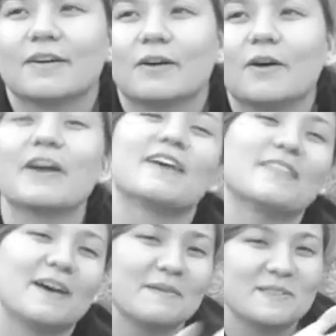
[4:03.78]
Okay,
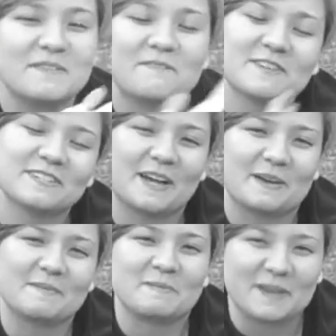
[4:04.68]
how about the first
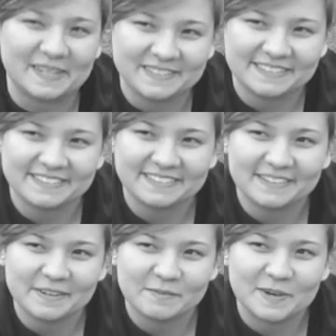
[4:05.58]
time we met
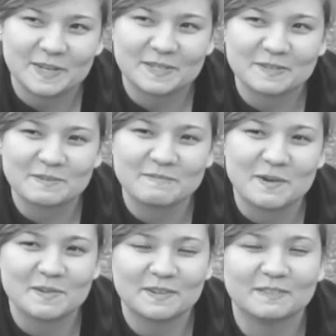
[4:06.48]
was we
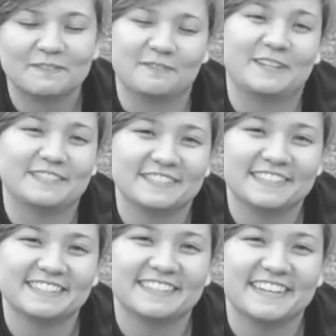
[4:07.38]
both did
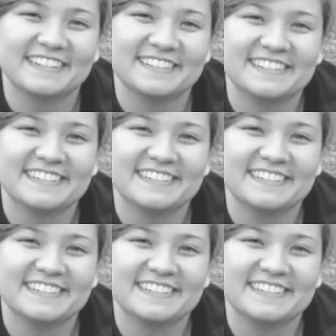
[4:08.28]
fencing together.